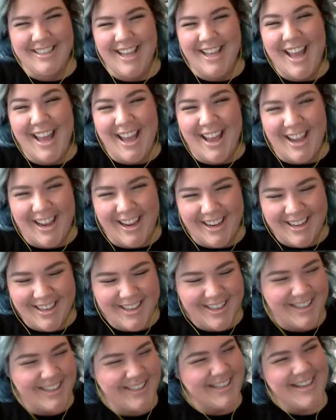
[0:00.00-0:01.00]
Hey,
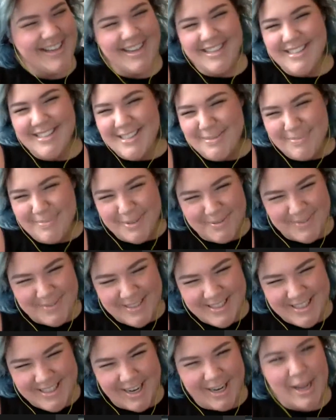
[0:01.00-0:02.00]
simple
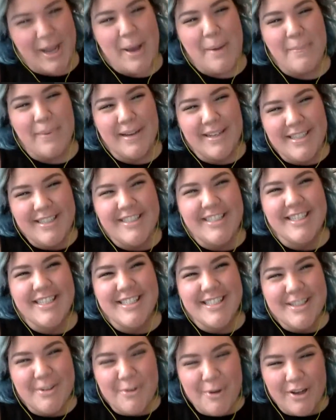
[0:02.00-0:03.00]
mistake. But
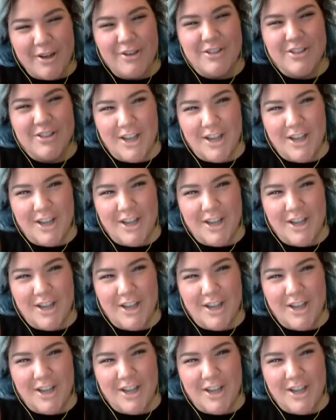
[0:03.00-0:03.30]
she's the one who's